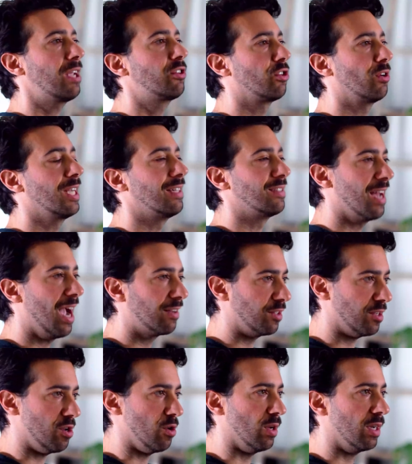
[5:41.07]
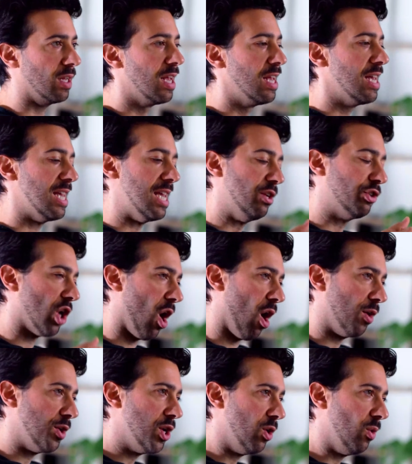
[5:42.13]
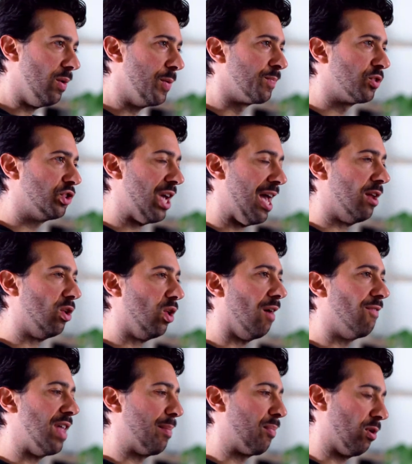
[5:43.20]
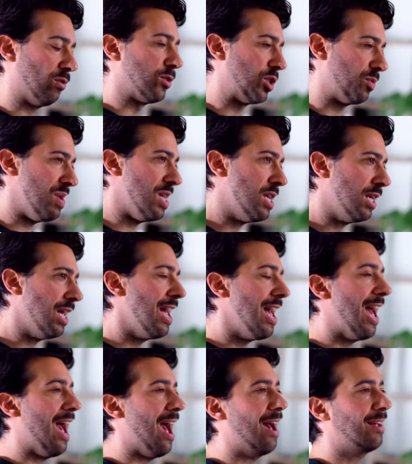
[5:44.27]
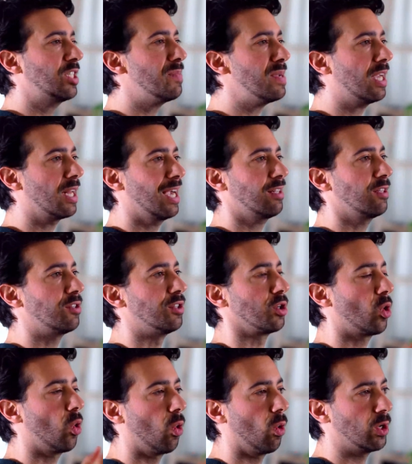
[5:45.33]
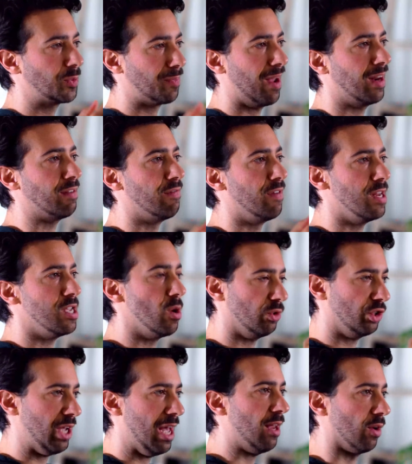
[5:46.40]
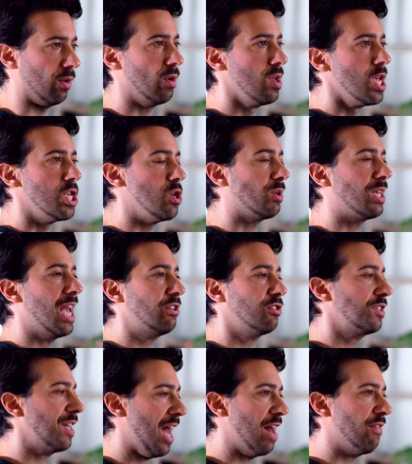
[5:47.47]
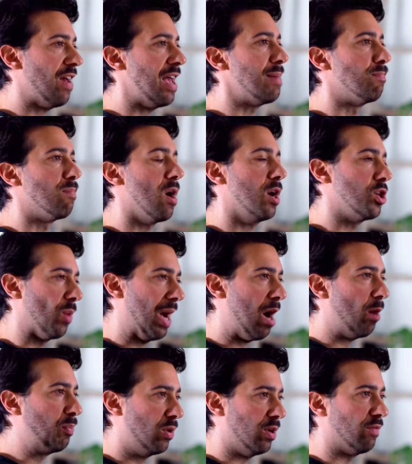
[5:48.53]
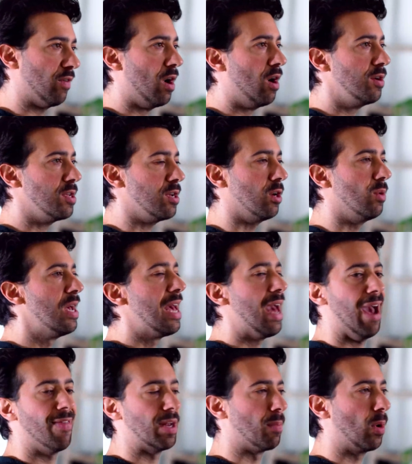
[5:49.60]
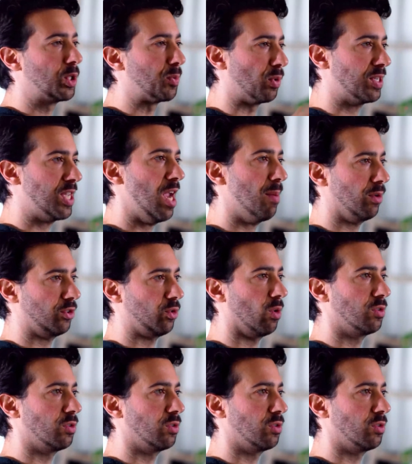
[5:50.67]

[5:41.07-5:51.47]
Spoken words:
to make sure it gets executed. Each audio channel of that person speaking has to be connected to the corresponding video channel. You can't just have a mono output of audio and then multiple camera